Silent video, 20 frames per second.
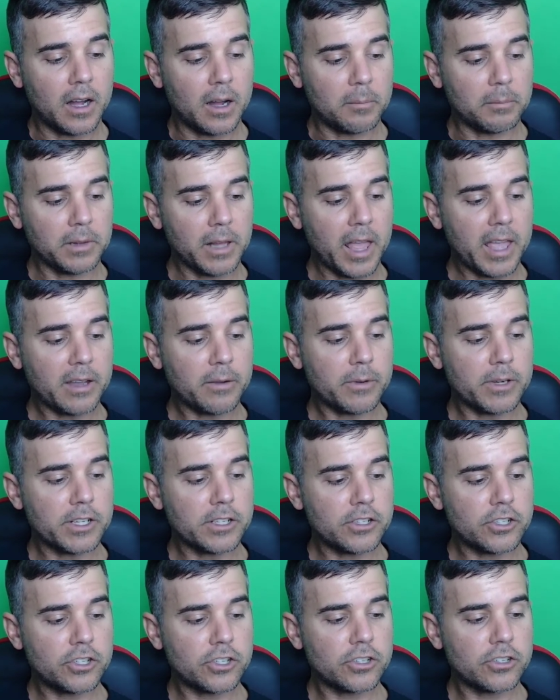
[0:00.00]

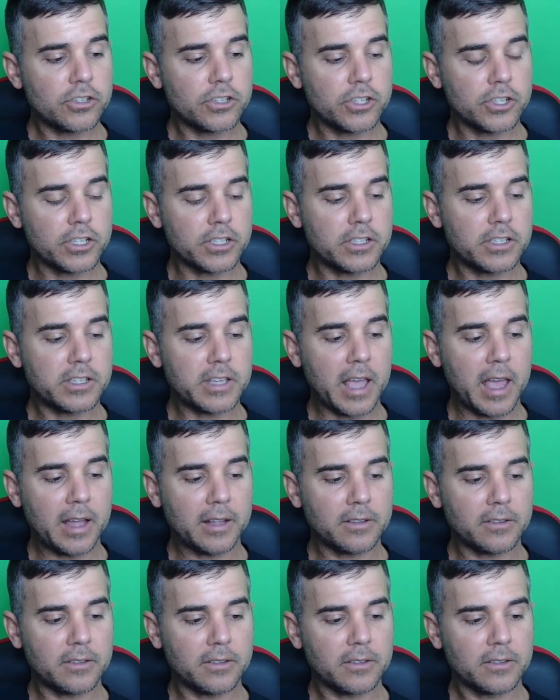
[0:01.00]
Language, you can
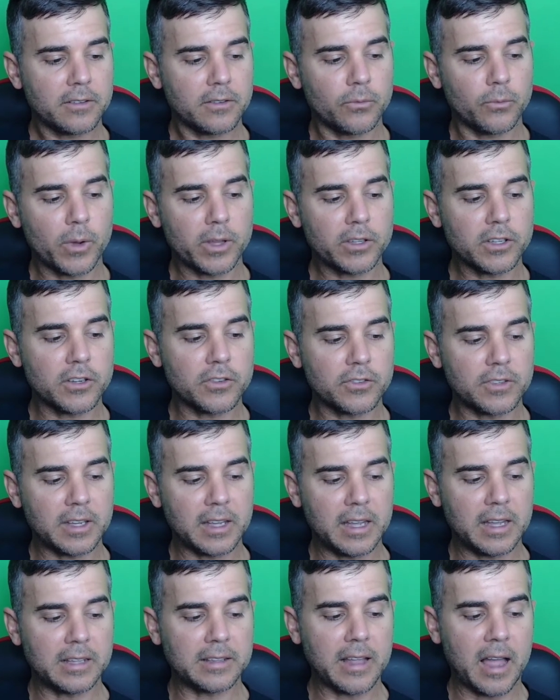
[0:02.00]
set whether you're
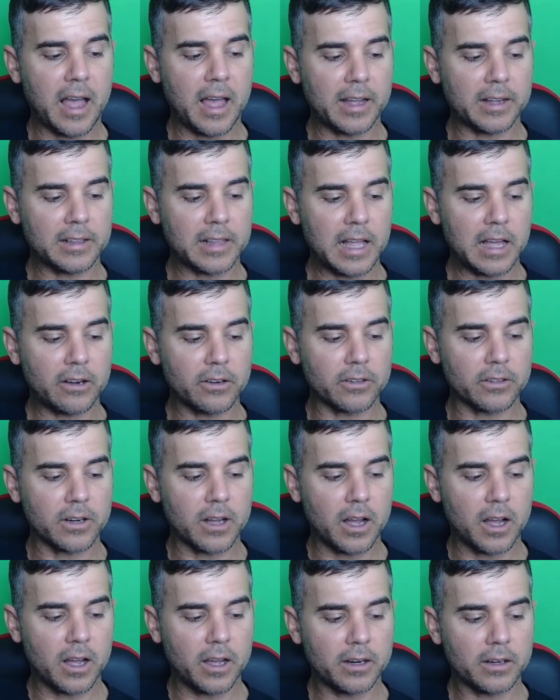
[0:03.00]
syncing it to iCloud or
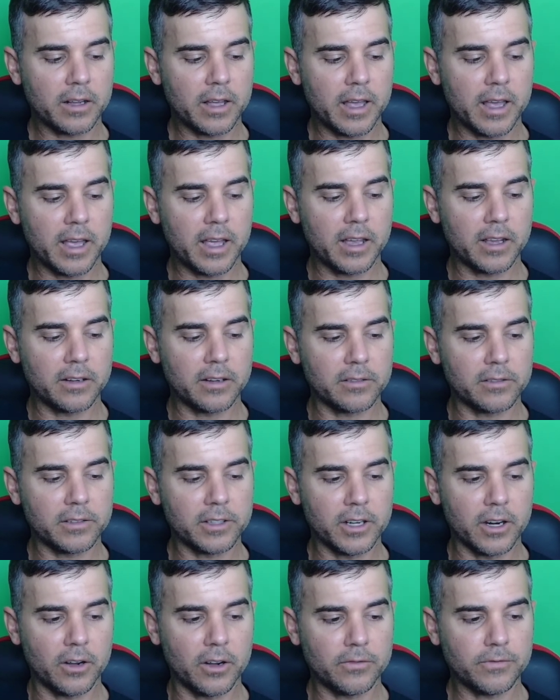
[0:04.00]
not, and
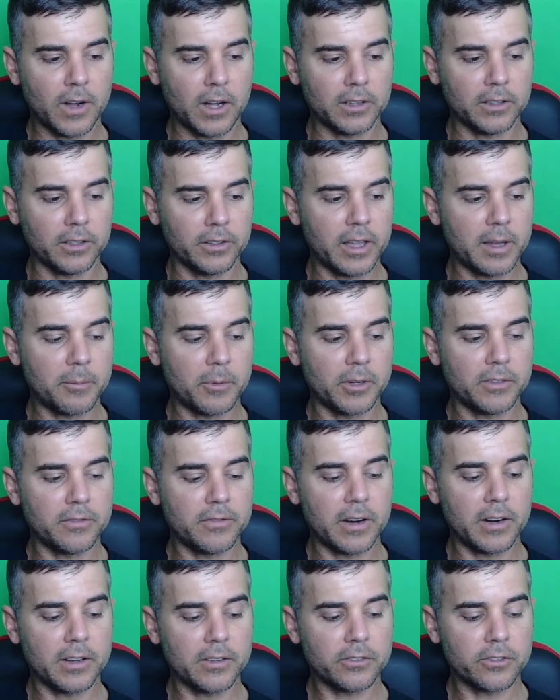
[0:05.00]
you know, follow them on
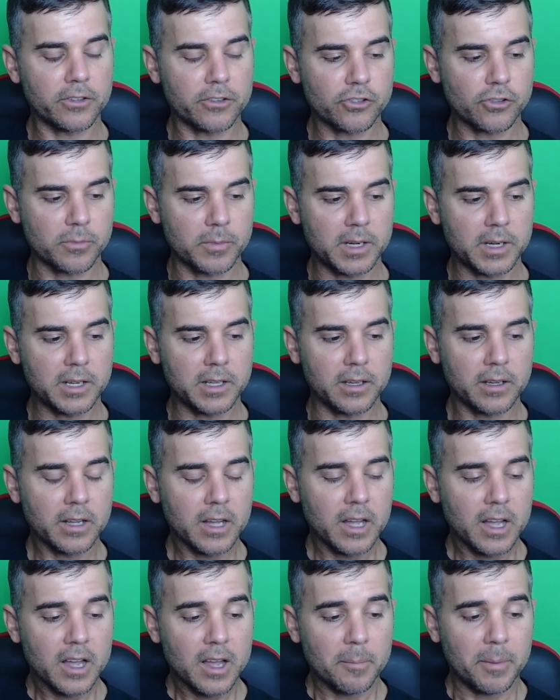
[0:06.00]
various social media.
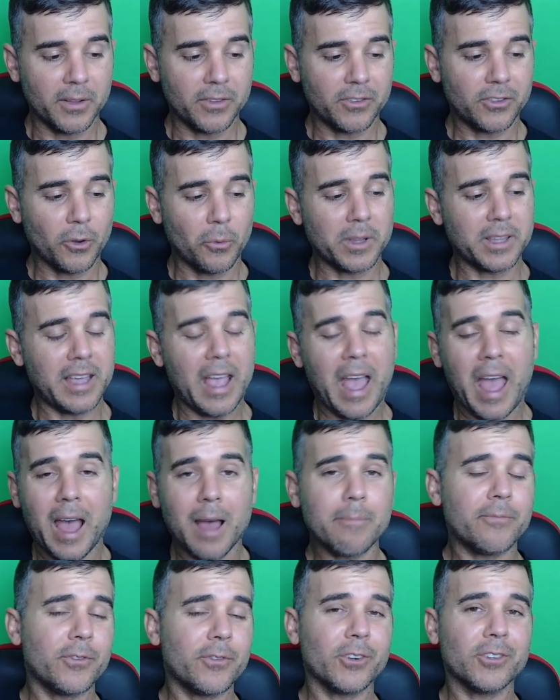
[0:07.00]
But so when the
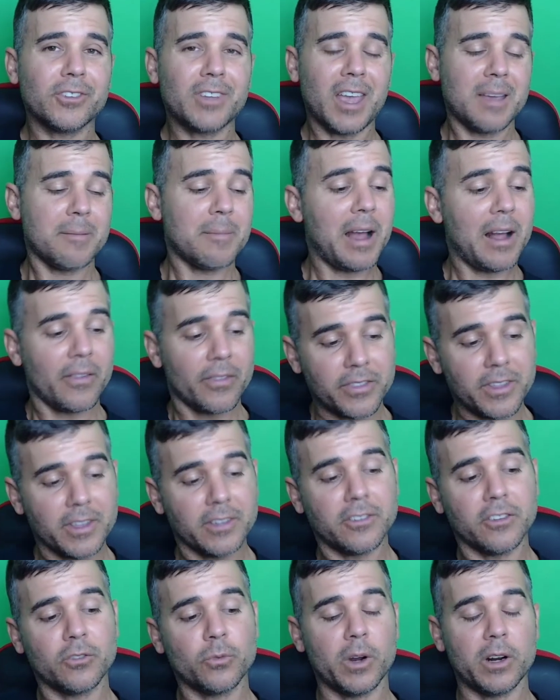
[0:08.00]
app first came out,
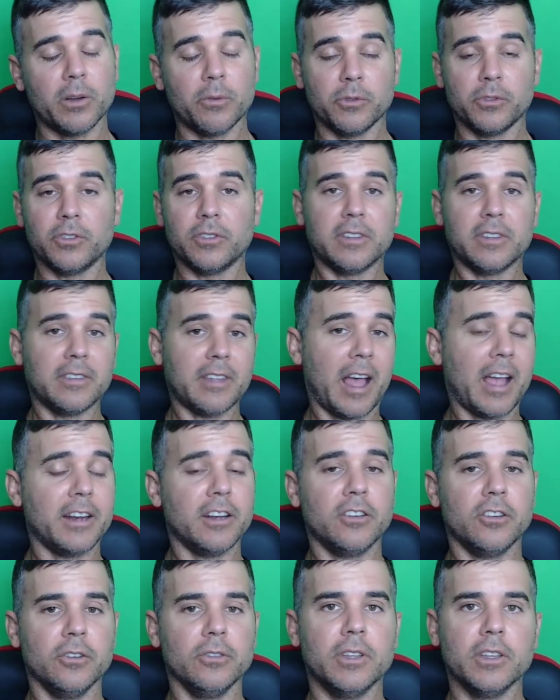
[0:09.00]
this is what it was designed
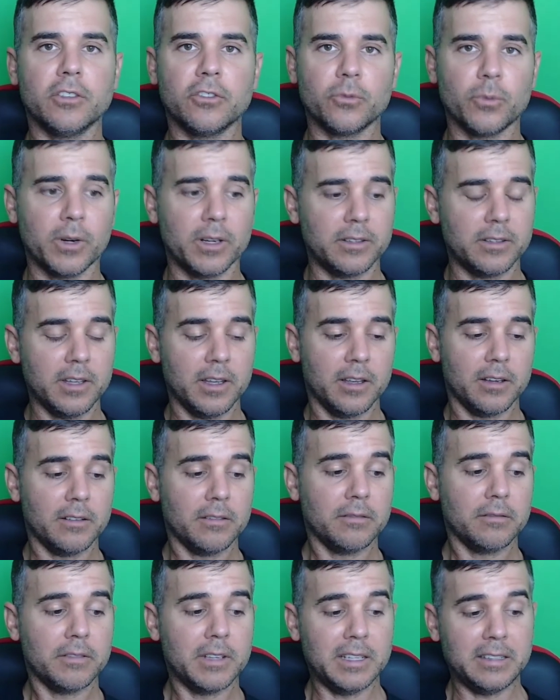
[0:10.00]
to do. This is what it did.
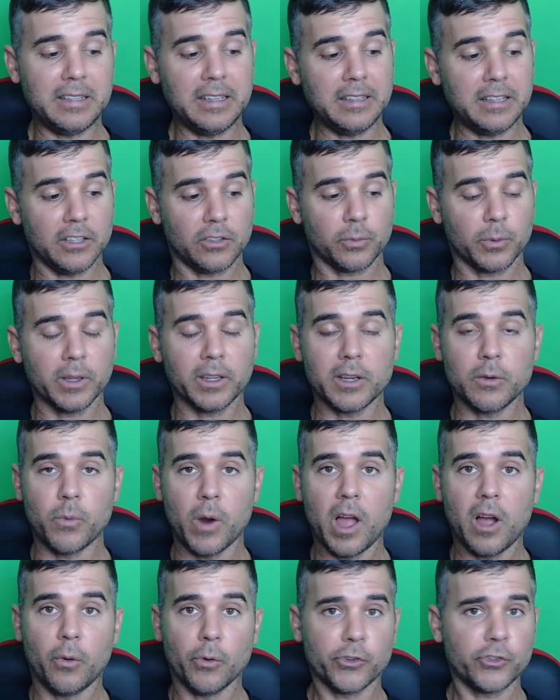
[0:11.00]
It did this really
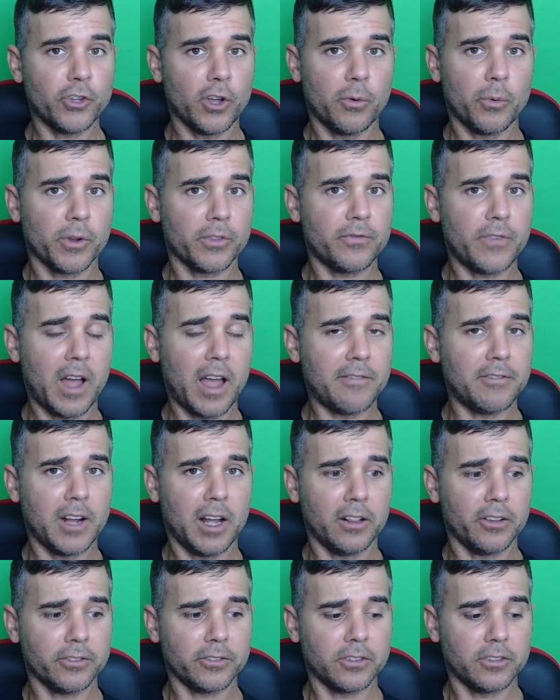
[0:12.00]
well. It was so worth
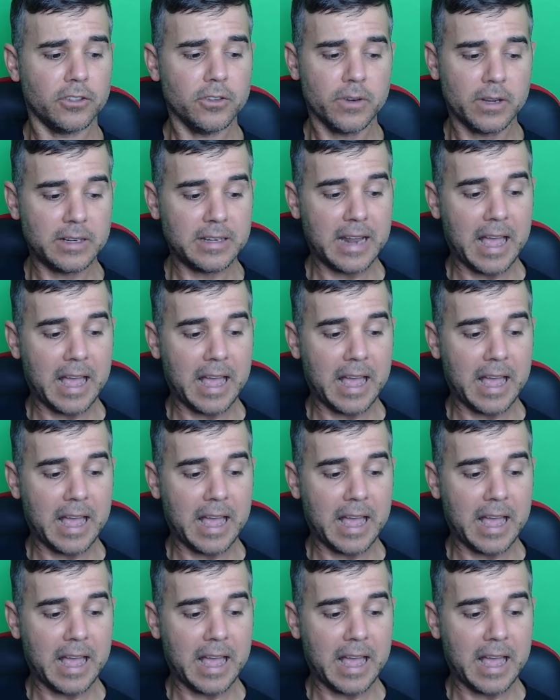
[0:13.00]
$5 to do it.